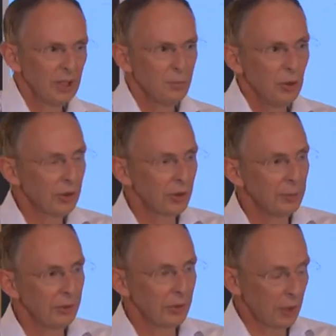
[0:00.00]
the immune
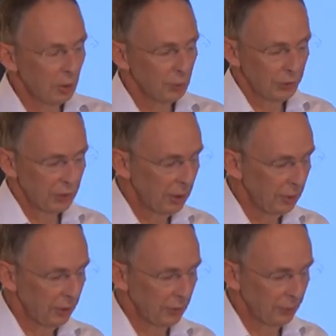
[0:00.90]
system has this whole
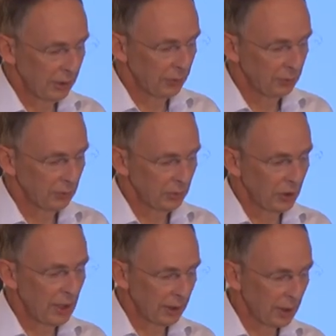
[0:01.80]
series of these
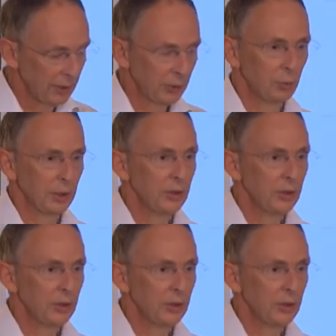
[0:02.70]
cytokines called